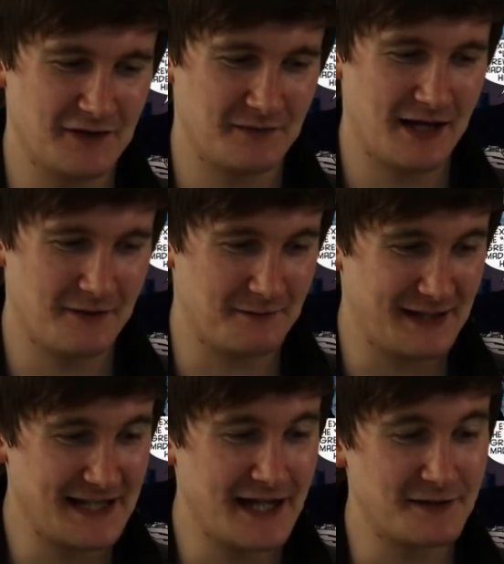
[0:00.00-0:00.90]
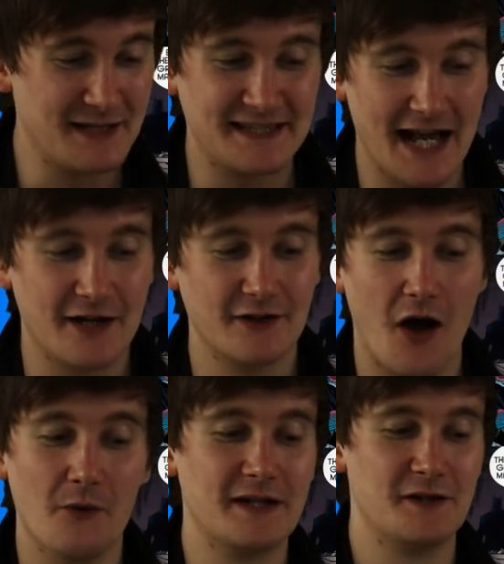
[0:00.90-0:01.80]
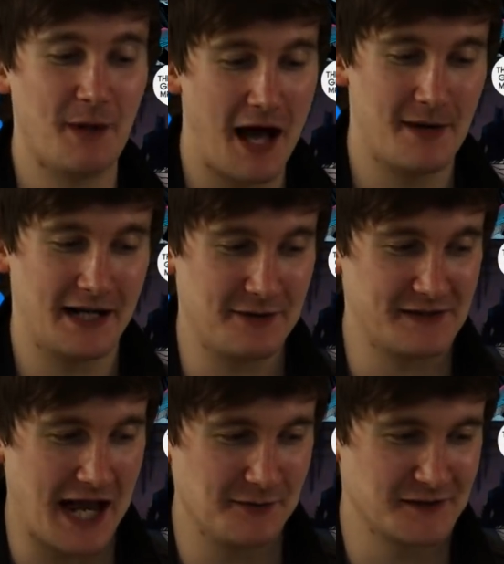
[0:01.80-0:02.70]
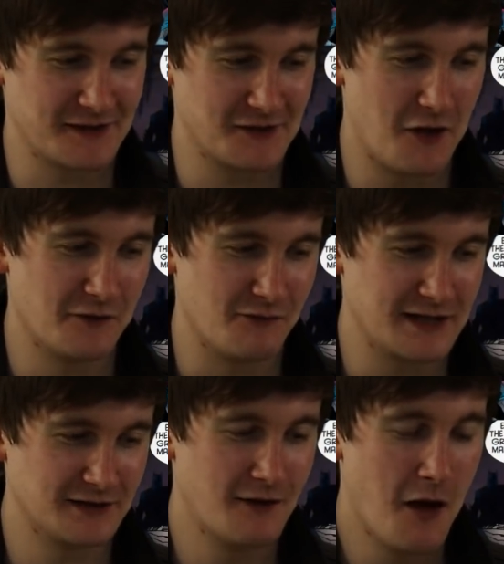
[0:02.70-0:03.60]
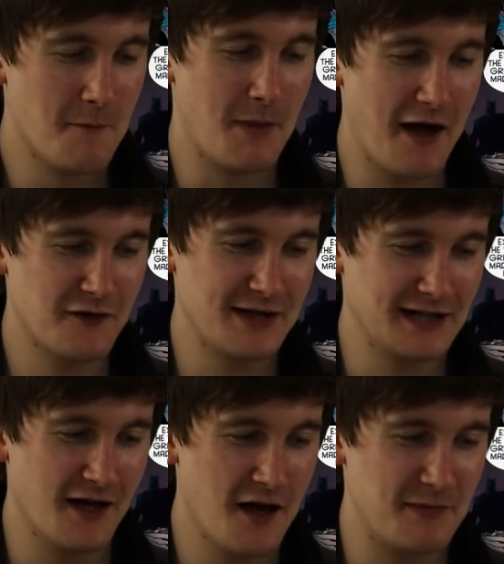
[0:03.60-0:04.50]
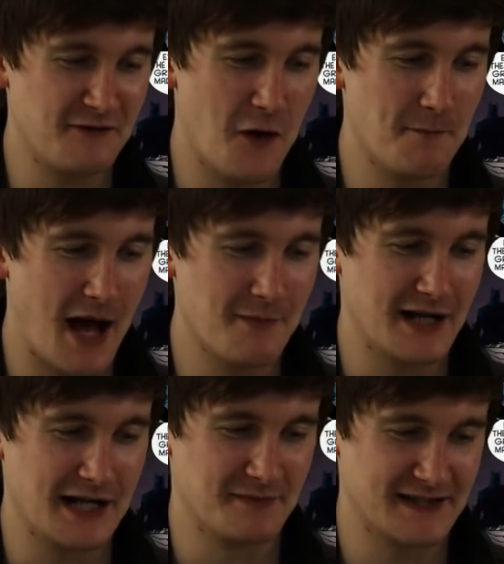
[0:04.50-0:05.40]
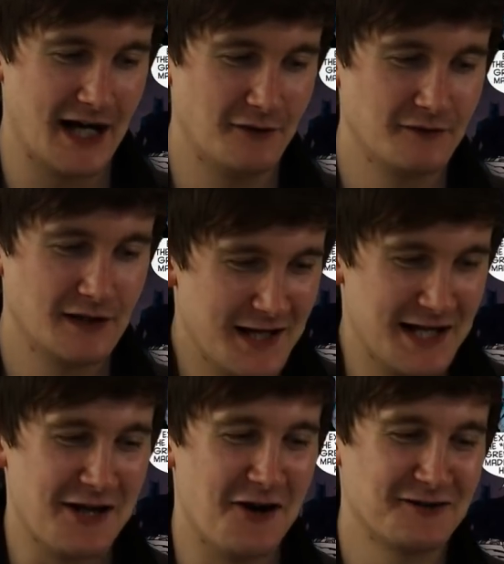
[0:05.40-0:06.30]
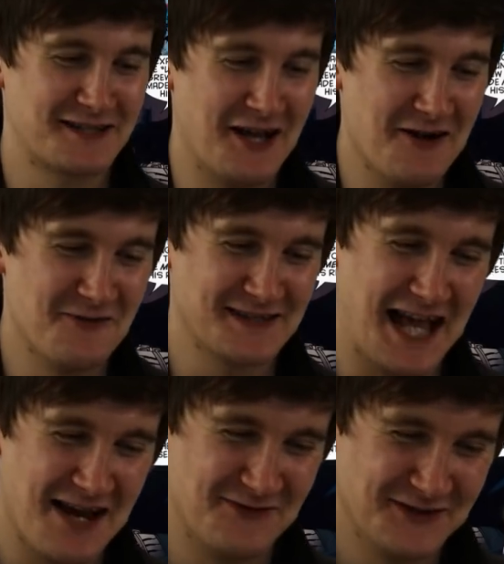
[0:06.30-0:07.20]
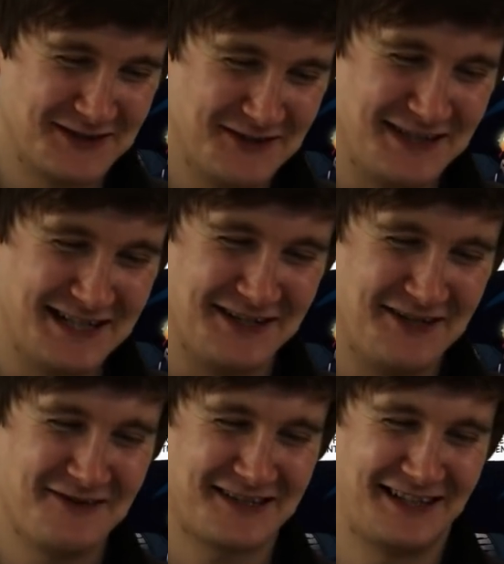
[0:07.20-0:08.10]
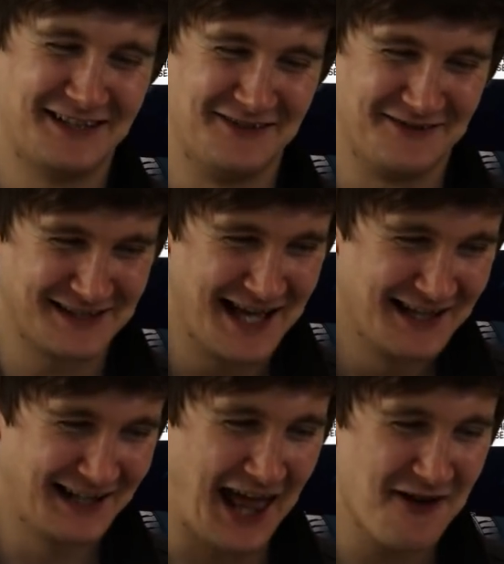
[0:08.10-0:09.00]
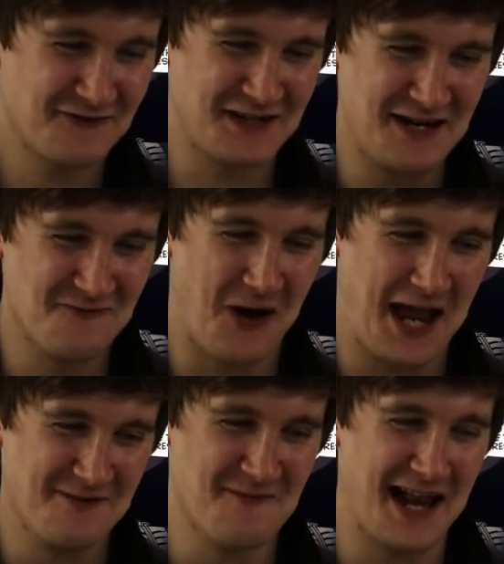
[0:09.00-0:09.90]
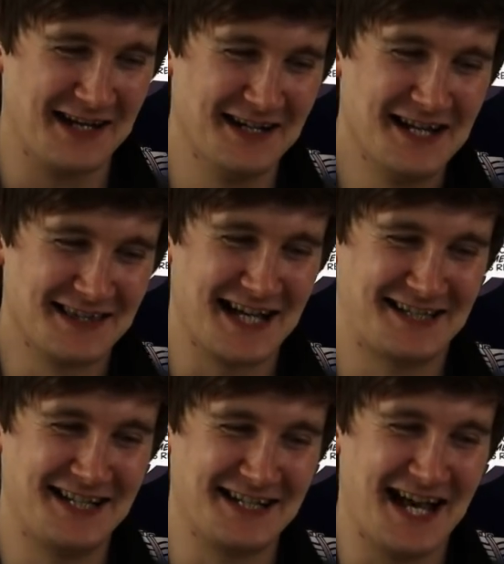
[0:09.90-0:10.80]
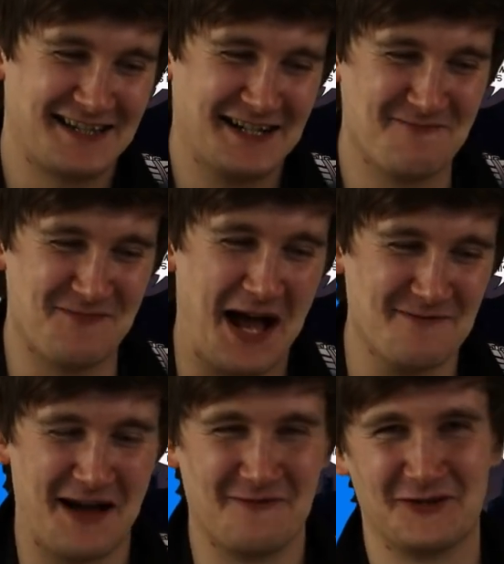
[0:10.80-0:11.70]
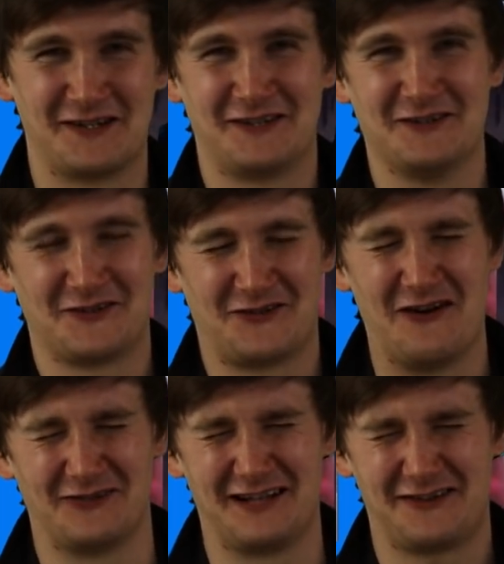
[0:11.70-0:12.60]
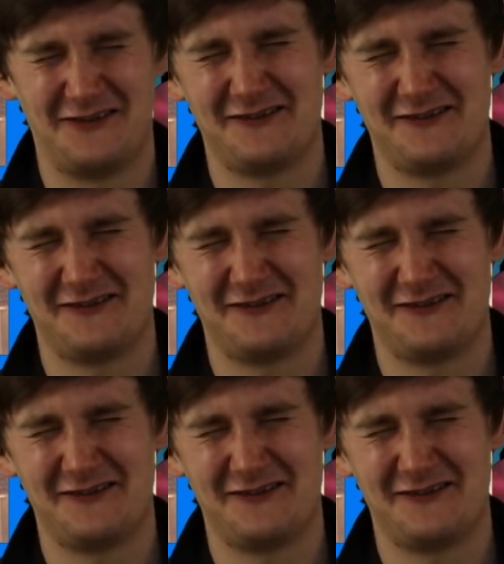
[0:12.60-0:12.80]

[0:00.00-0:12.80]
and can be said to be second only to Batman. He was able to solve a riddle by the Riddler before Batman himself. He also was able to deduce clues left in Wayne Manor that suggested Batman was stuck travelling through